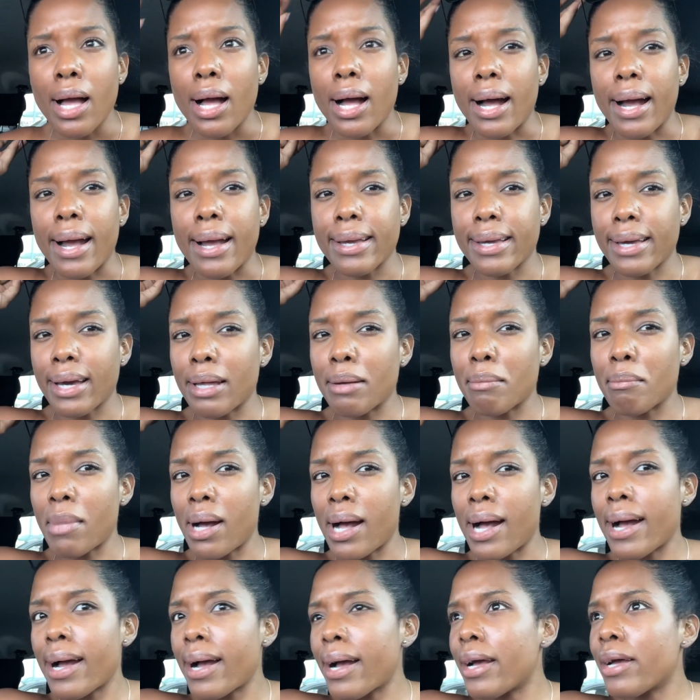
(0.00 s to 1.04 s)
i can
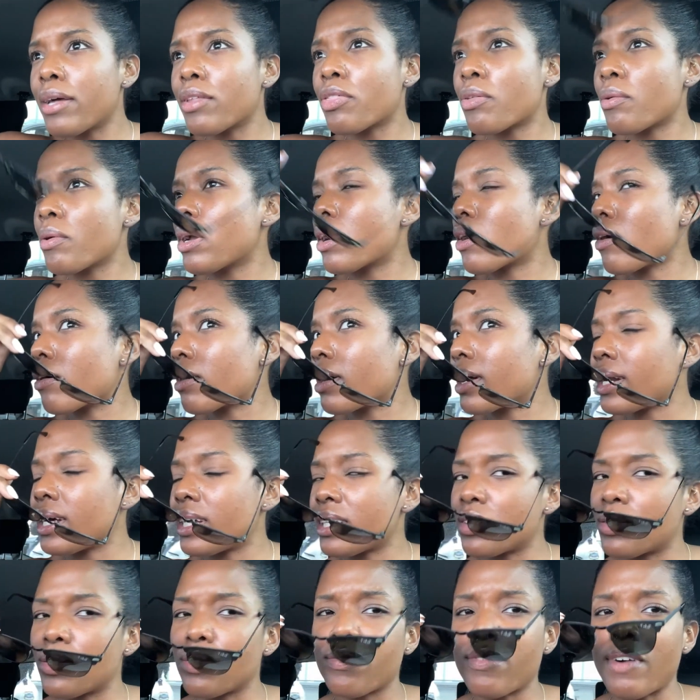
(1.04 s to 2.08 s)
buy three
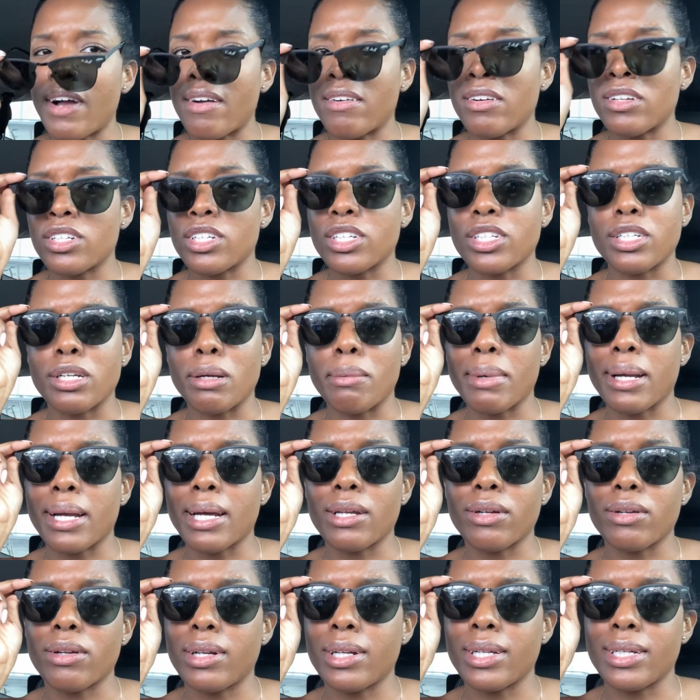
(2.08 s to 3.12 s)
coconuts for 500 jamaican
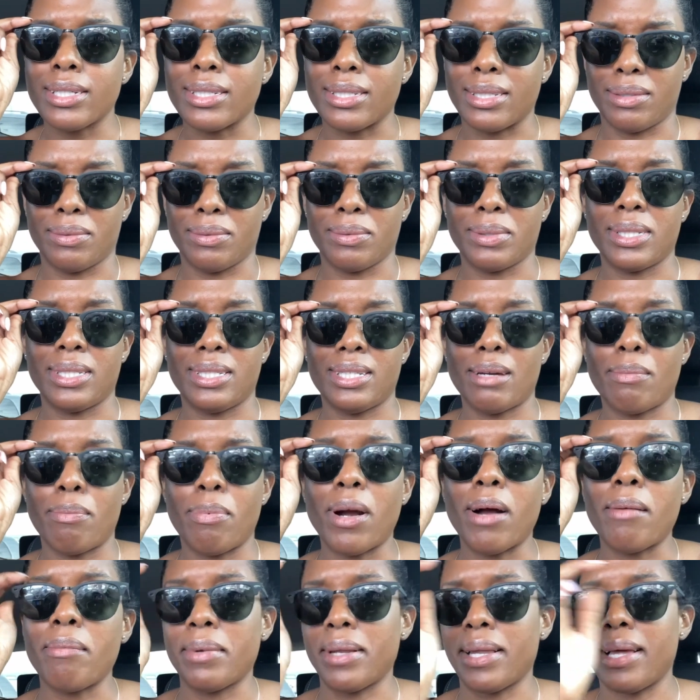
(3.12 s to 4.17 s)
dollars what's their
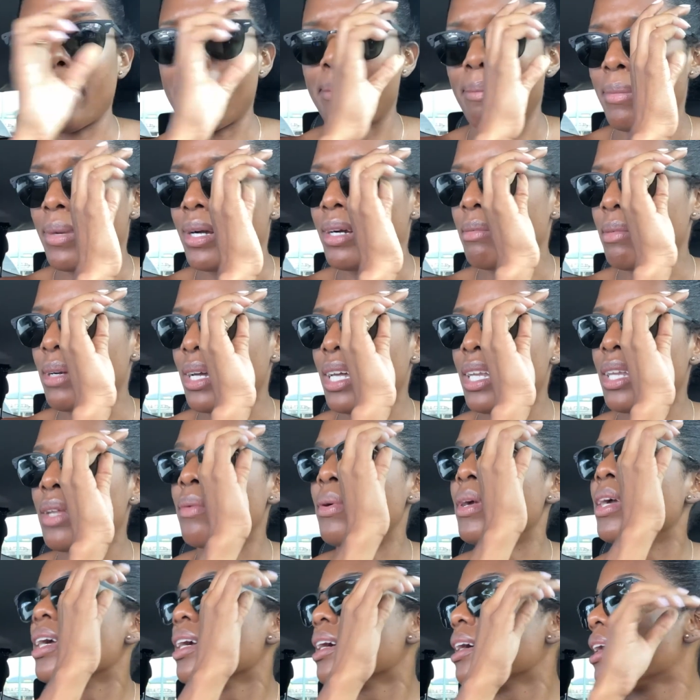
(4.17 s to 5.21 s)
problem but
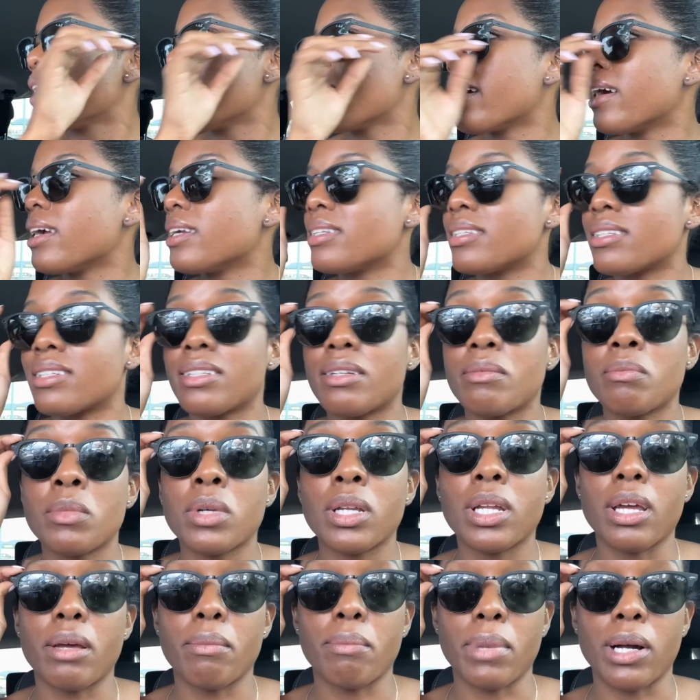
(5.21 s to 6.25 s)
anyway all right so i'm gonna
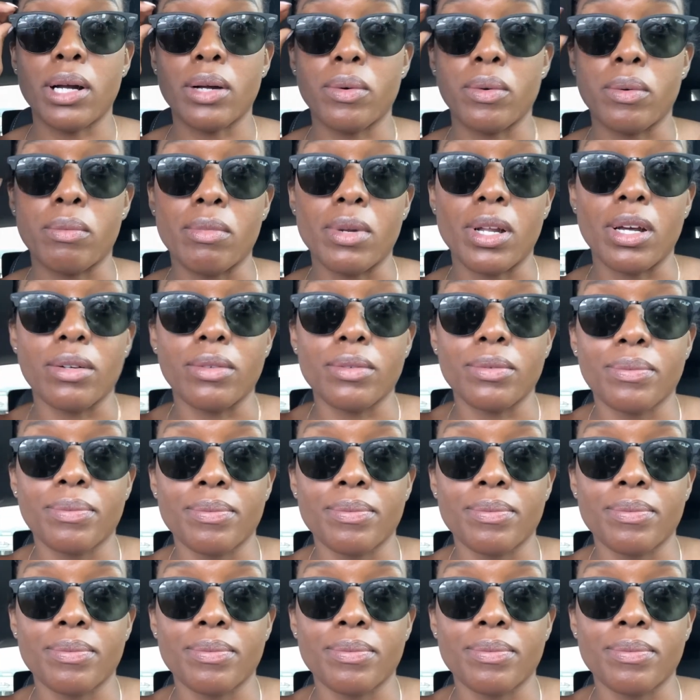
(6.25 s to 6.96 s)
head back home now